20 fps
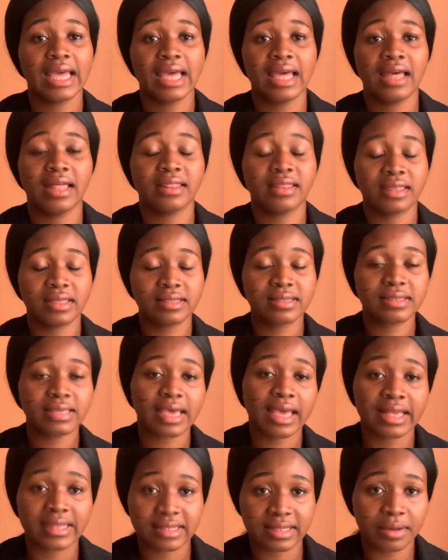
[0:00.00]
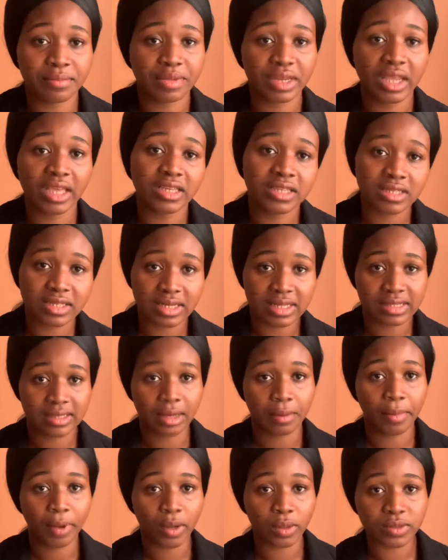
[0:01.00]
this examination is
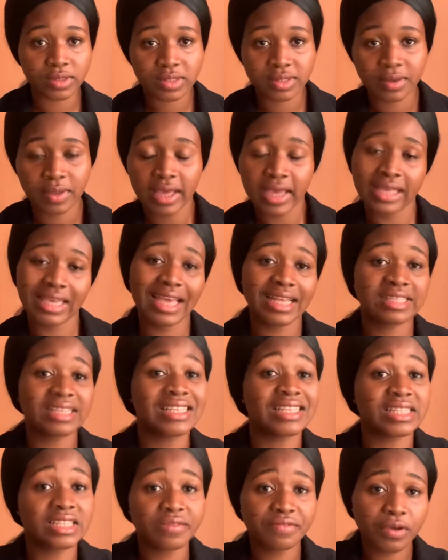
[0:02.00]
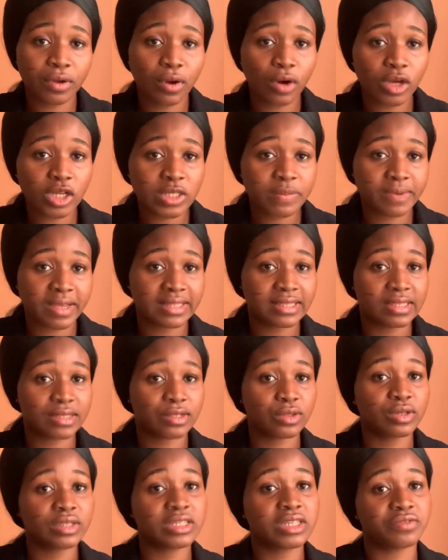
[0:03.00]
about. Yes, it's difficult, but it's
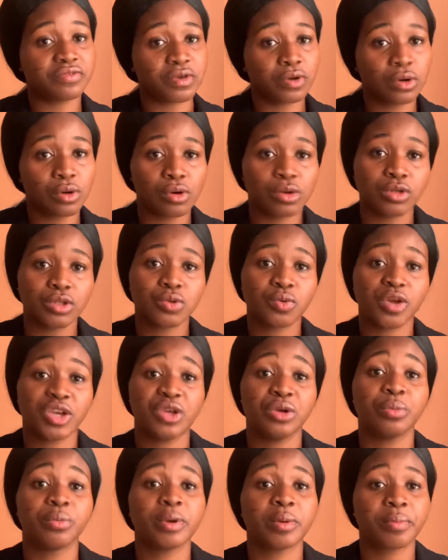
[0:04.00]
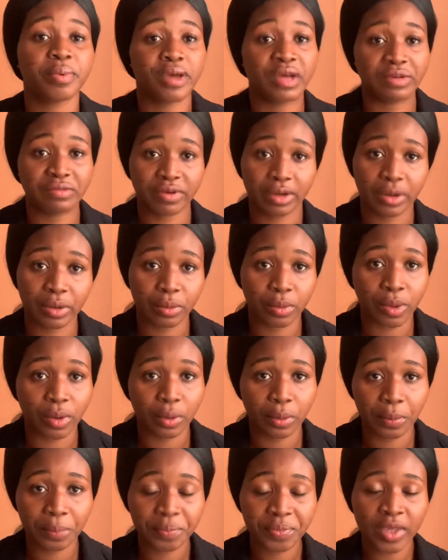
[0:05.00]
not difficult when you prepare very well.
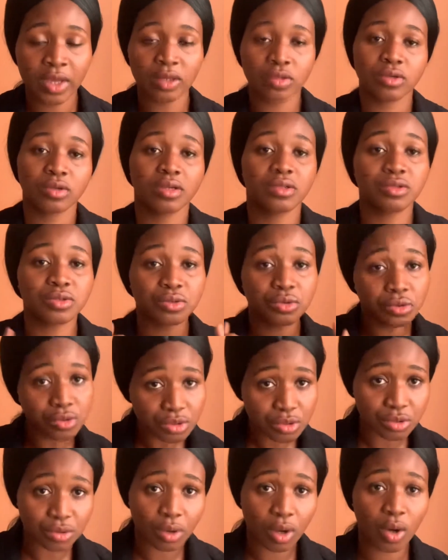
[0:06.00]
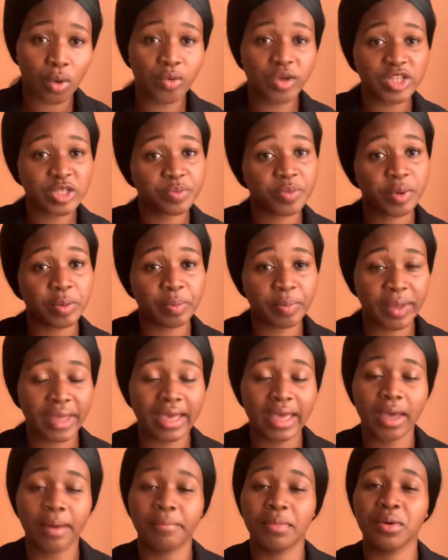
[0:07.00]
So it's good to always
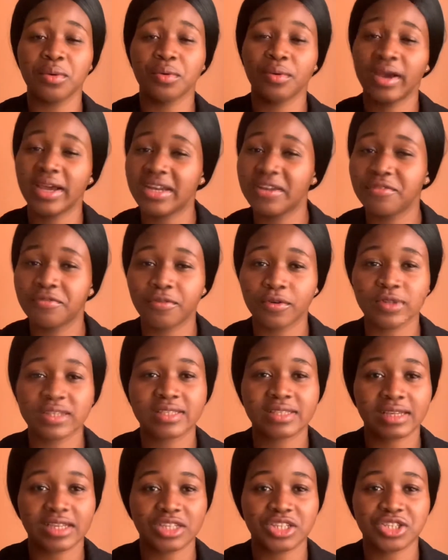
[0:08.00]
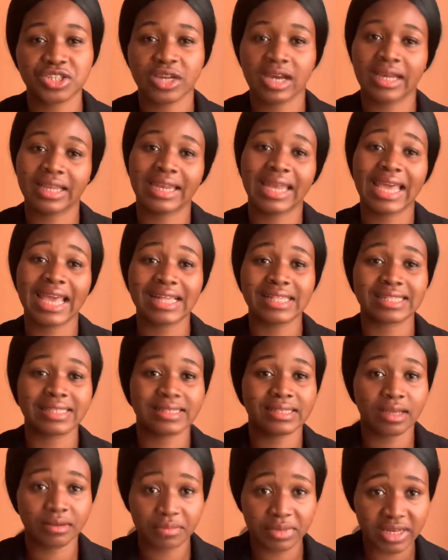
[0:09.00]
prepare and be ready for such an
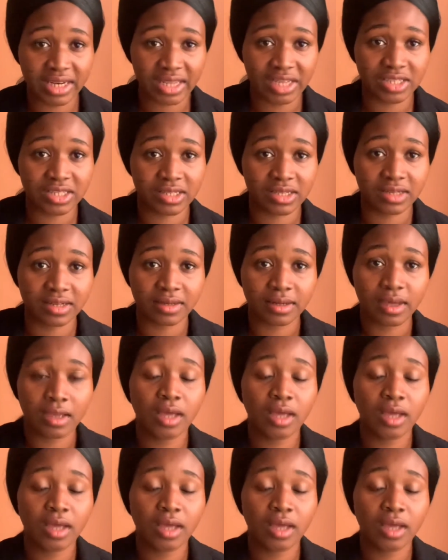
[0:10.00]
examination.